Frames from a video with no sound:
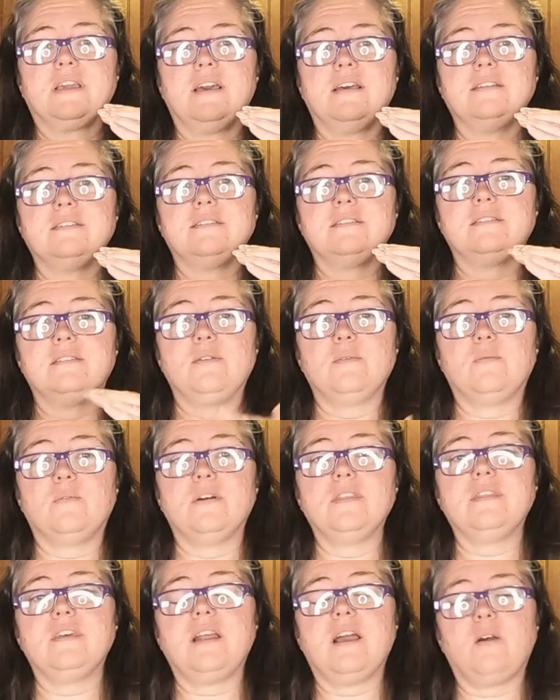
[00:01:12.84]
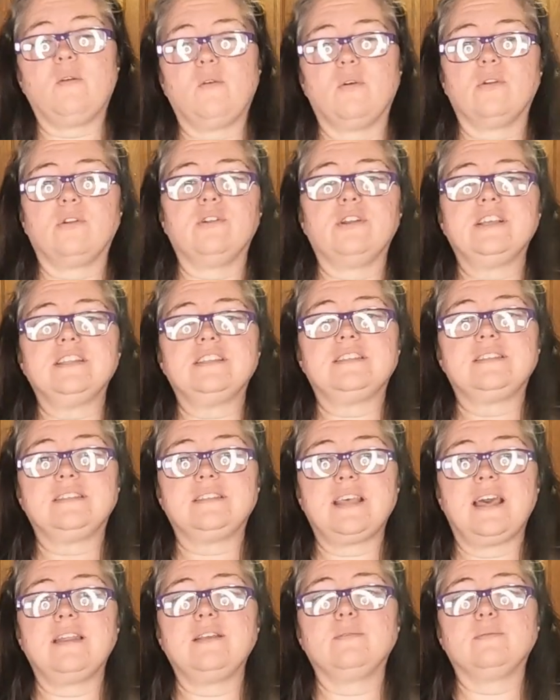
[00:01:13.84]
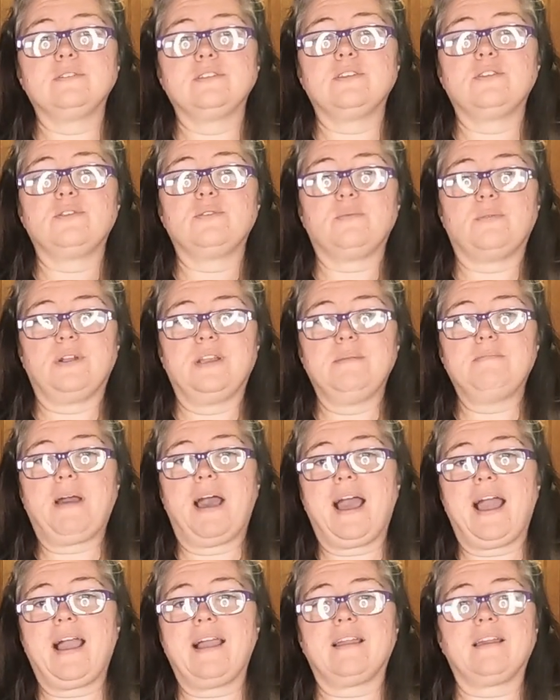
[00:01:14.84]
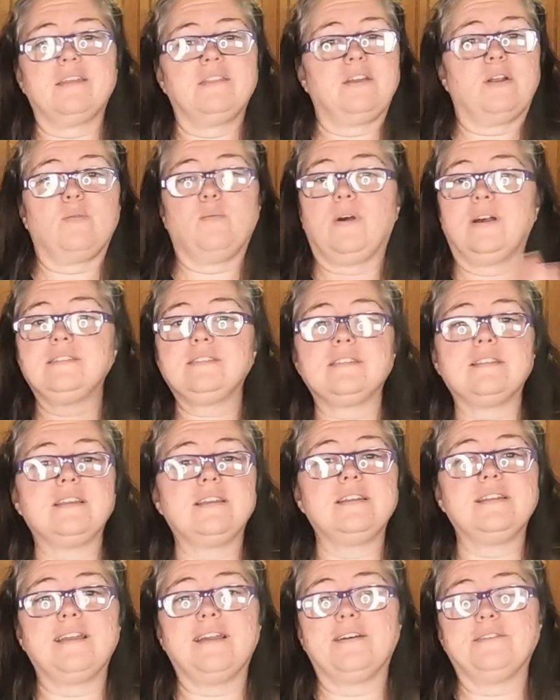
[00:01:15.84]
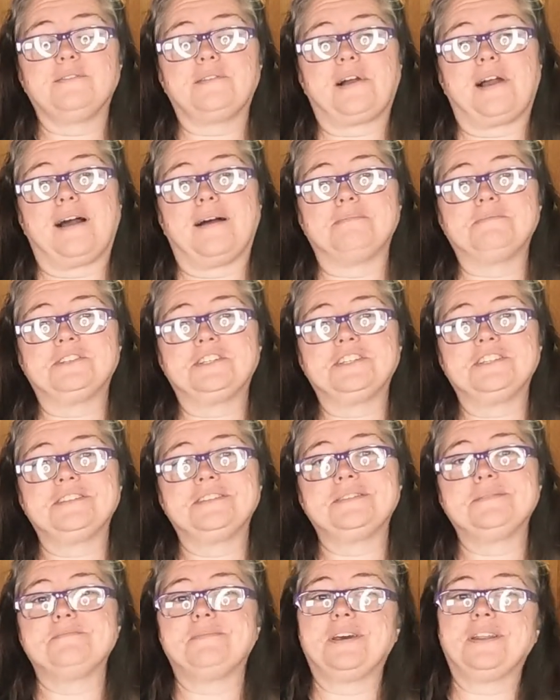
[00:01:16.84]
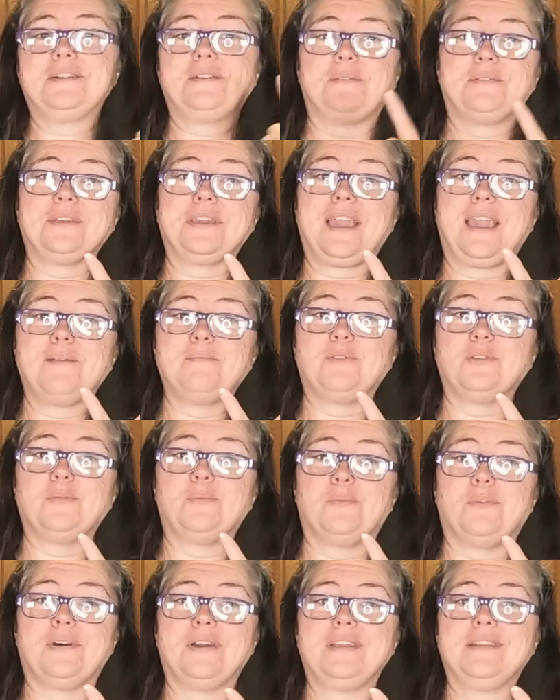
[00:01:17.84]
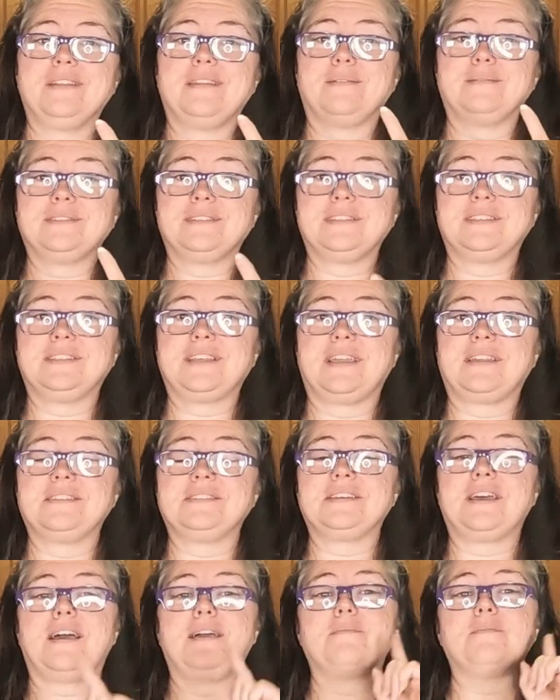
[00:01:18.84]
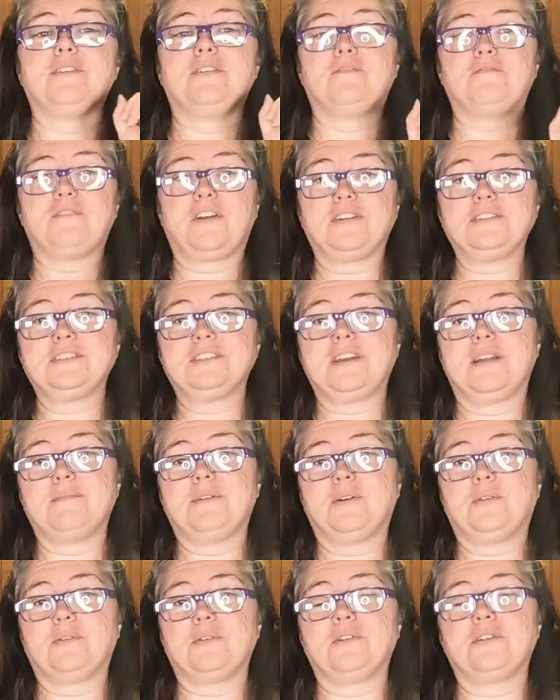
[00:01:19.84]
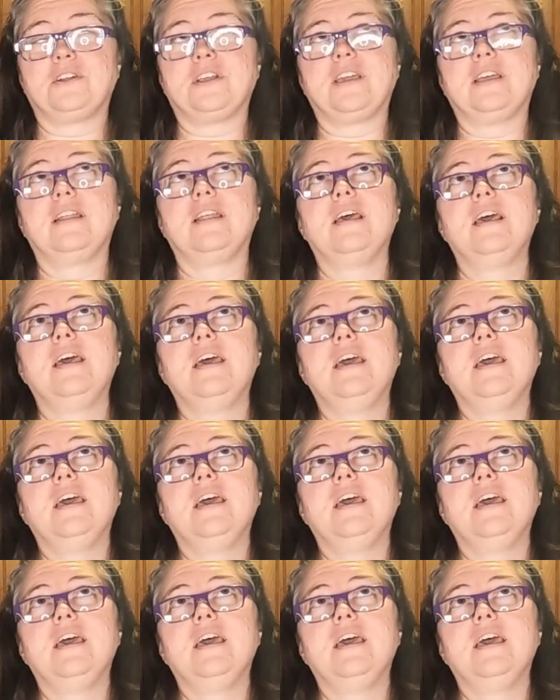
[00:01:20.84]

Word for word: because the one that I ordered, it said it was a three pack. There wasn't any other options, but it only came with one. That was the second time. The first time I ordered it,